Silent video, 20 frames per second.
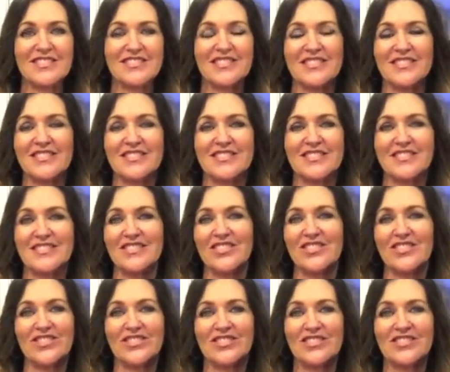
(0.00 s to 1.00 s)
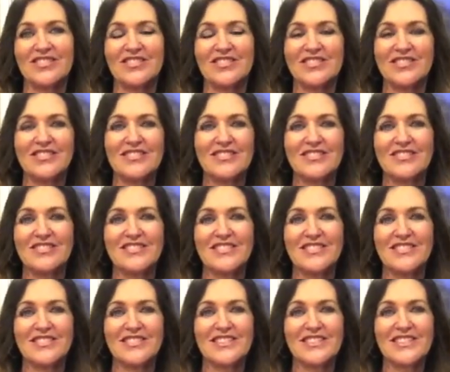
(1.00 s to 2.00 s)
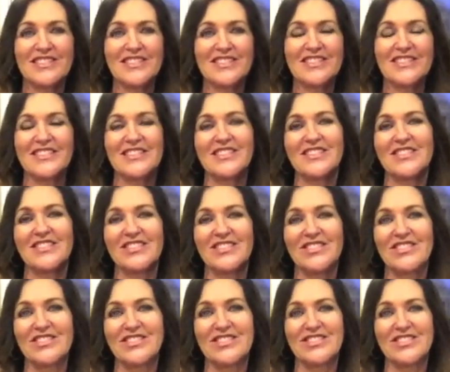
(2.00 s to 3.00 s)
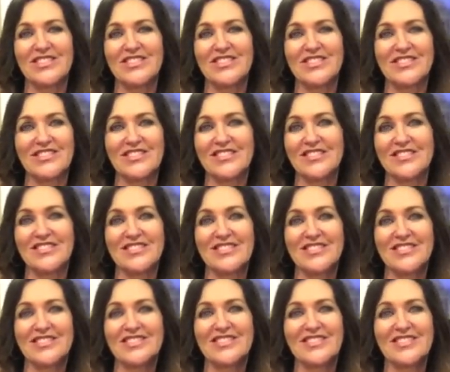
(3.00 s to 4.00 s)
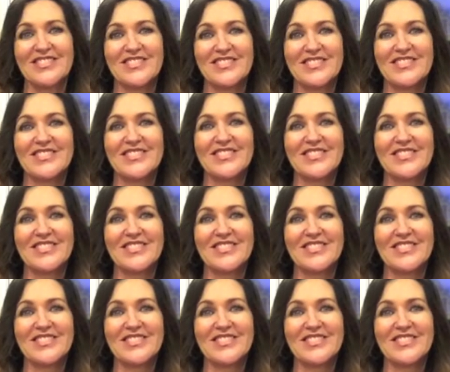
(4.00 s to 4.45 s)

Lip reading: (silent)